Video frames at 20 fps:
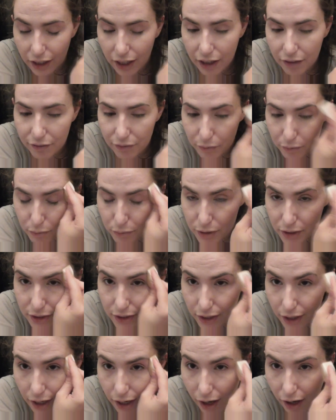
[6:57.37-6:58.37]
have
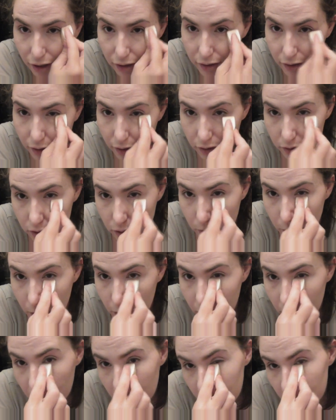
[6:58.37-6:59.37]
immediate access to
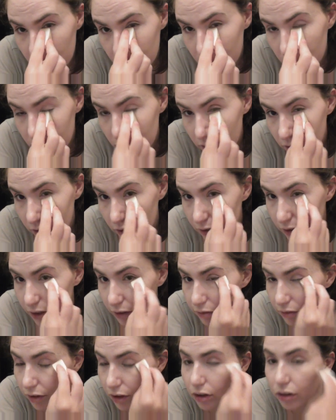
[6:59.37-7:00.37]
money is just
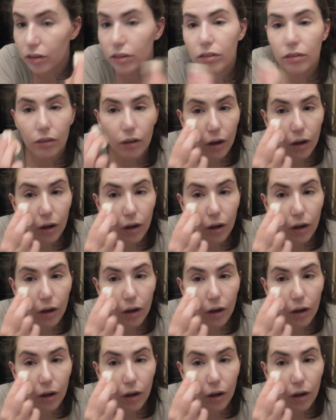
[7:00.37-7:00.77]
difficult.